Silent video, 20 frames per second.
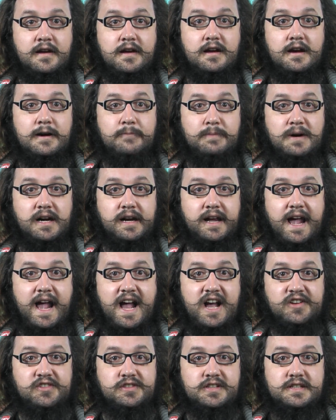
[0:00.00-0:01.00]
Among
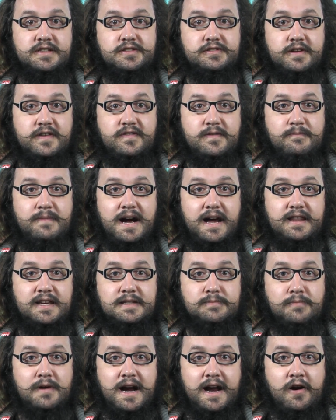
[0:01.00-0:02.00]
actions driven by these
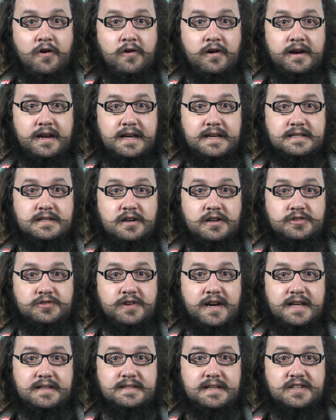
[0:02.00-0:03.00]
priorities are
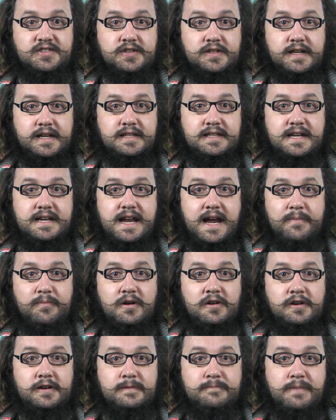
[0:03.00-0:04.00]
transitioning to
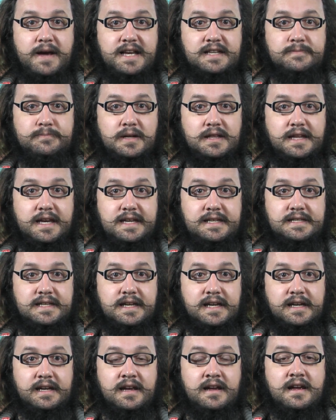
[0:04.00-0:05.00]
neighborhood-based
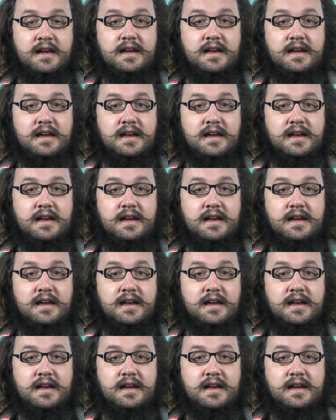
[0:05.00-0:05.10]
policing